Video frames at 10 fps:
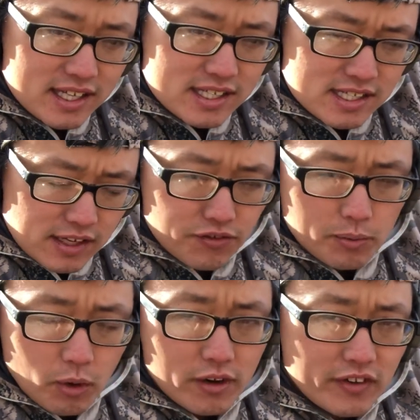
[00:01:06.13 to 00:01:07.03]
see
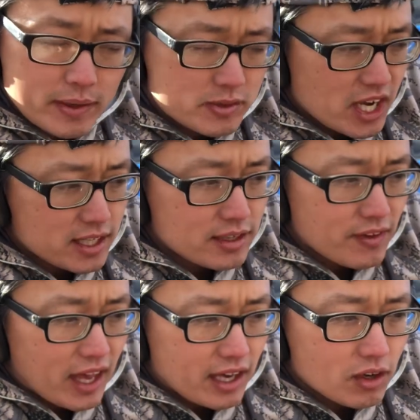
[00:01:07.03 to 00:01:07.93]
from more of an
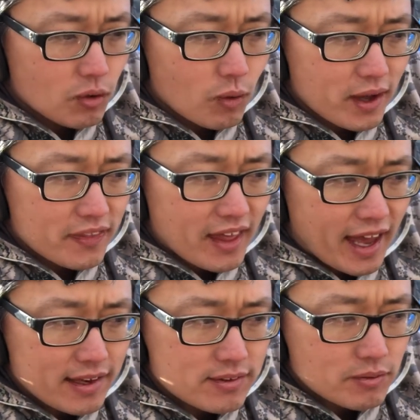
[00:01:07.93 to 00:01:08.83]
objective angle what
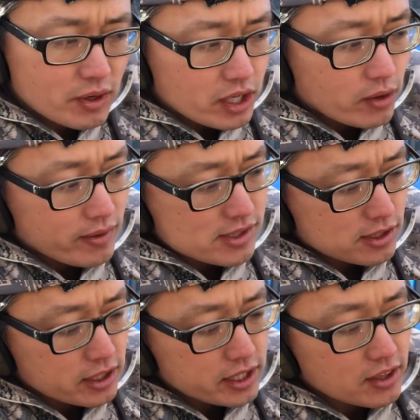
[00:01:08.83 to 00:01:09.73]
that recoil is
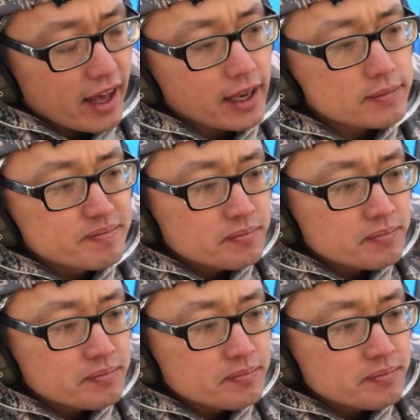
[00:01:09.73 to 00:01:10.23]
looking like.